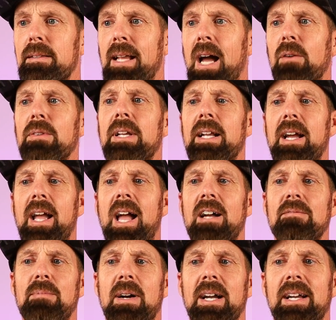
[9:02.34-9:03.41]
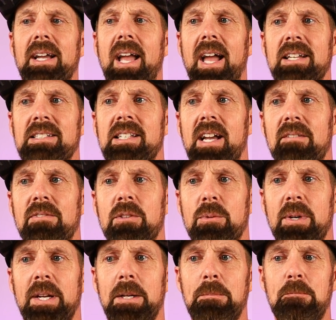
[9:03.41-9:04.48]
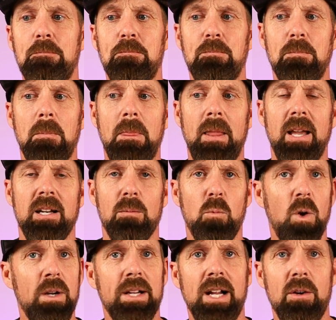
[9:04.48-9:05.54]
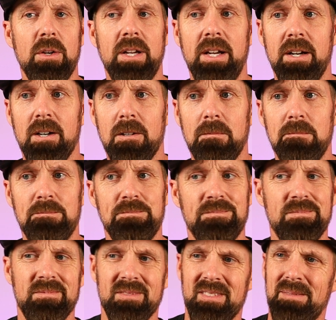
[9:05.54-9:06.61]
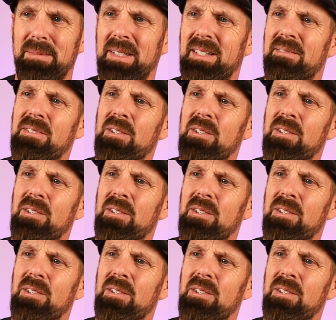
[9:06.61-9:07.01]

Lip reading: now that I have my SF3 and I'm working out here, man, the